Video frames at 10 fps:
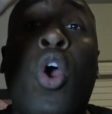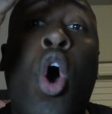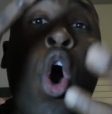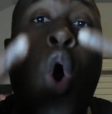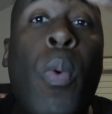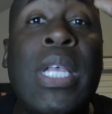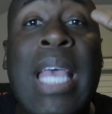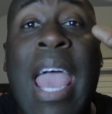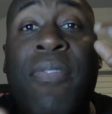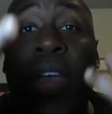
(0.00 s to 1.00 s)
They always
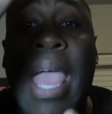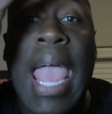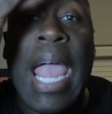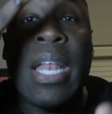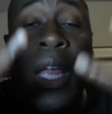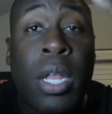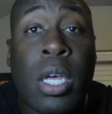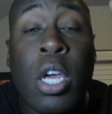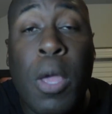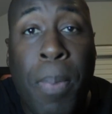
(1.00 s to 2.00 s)
have their hand in the
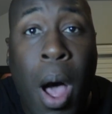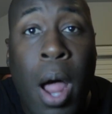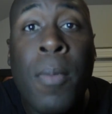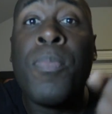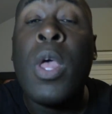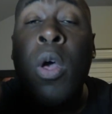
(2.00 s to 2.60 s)
cookie pot.